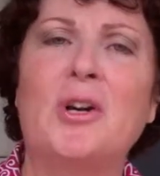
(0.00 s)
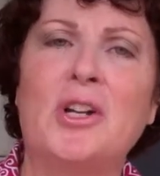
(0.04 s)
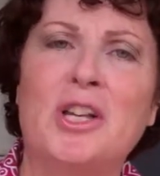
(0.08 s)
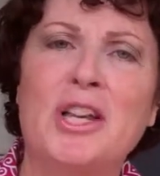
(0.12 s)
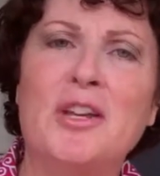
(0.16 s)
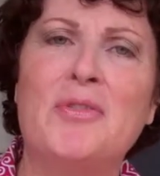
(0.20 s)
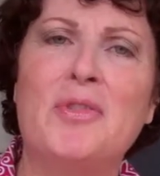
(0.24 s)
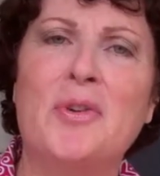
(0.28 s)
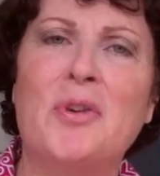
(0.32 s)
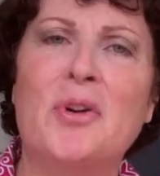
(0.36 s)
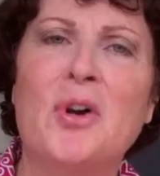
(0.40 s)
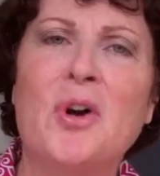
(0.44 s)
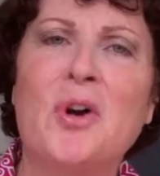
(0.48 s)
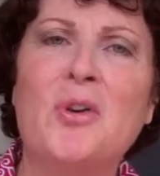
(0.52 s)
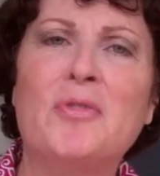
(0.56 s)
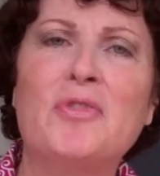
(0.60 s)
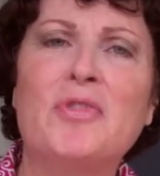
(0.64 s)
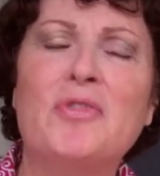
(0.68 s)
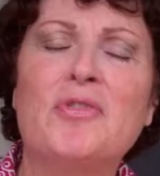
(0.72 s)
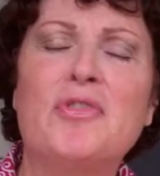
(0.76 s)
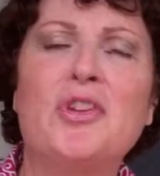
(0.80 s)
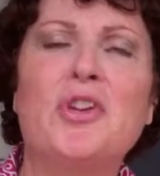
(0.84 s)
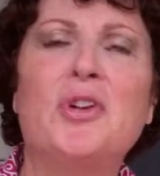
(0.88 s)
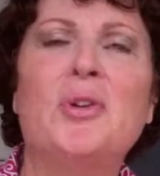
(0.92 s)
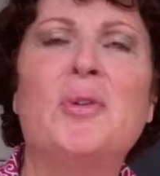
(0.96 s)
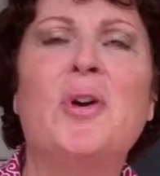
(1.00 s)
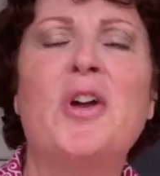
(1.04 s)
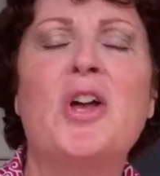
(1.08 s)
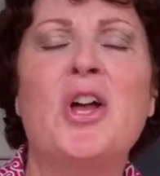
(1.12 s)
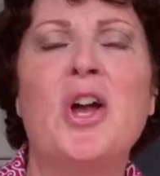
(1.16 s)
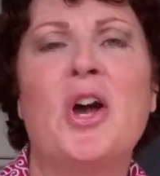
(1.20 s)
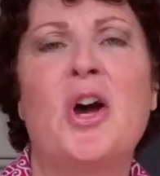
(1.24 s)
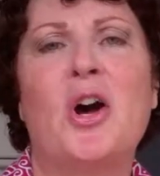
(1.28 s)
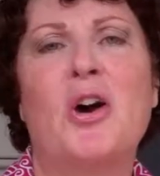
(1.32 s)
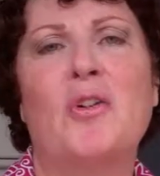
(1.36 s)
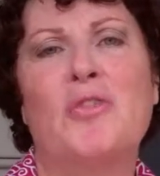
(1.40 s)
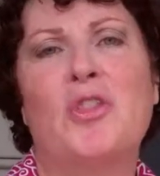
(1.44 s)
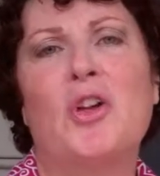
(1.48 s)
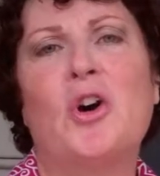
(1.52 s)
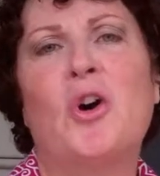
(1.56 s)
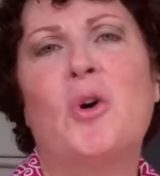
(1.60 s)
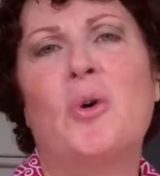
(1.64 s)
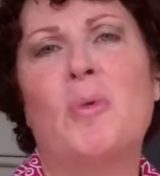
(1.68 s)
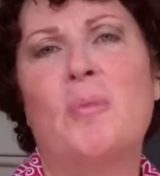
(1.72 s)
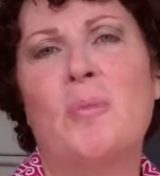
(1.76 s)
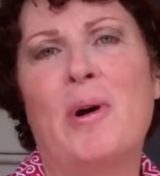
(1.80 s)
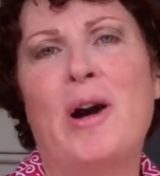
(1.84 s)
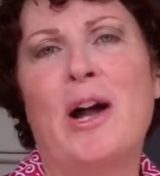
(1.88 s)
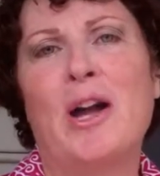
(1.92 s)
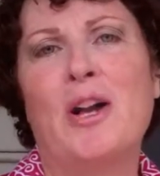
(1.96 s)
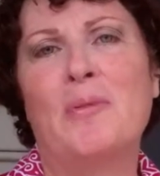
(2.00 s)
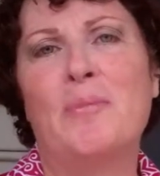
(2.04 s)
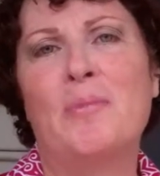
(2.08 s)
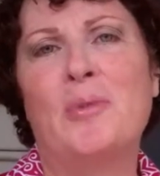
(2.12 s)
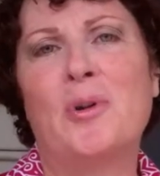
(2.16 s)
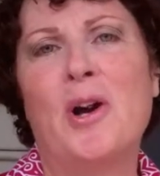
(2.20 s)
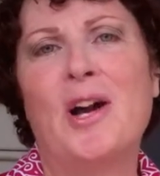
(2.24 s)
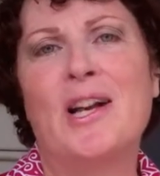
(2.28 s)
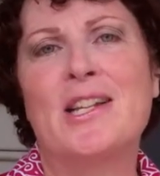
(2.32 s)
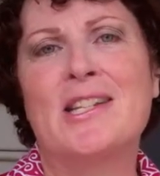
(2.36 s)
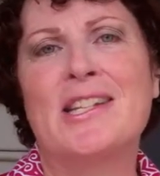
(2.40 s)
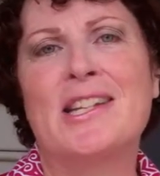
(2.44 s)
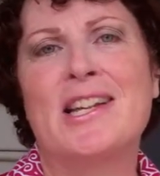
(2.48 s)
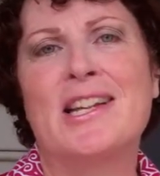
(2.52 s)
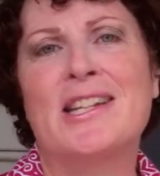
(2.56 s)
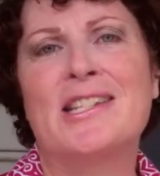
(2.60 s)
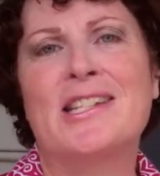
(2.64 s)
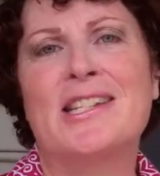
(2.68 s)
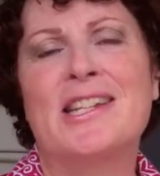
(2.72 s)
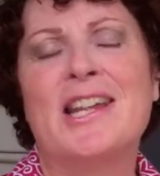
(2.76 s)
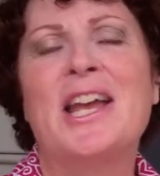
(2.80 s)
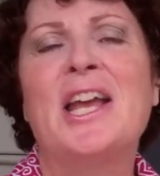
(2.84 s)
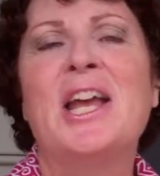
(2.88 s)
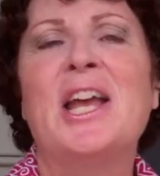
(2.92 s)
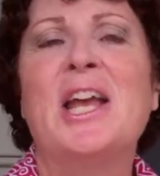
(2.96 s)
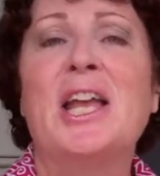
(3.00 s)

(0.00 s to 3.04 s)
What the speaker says: give you an overview of the home buyer process.